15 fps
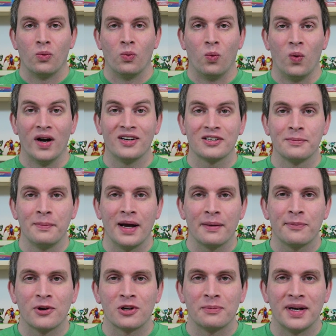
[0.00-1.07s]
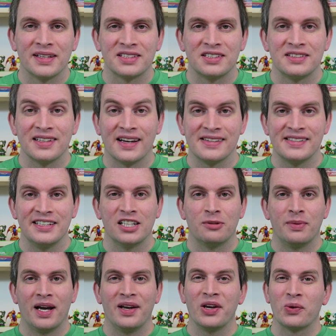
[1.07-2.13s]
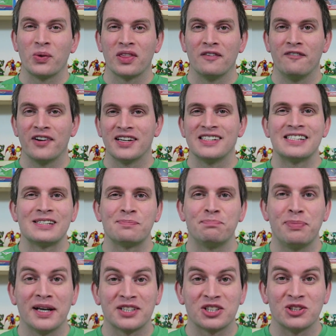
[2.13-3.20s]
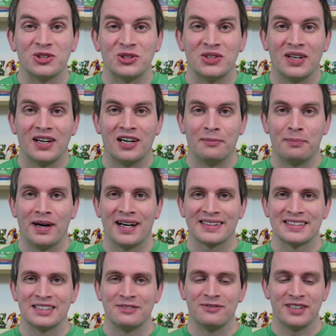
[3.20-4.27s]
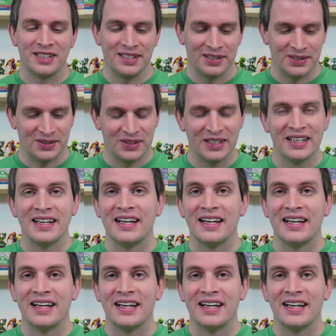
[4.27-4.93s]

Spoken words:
Welcome back, Porter Masters. SCL Matt here with a very special unboxing video.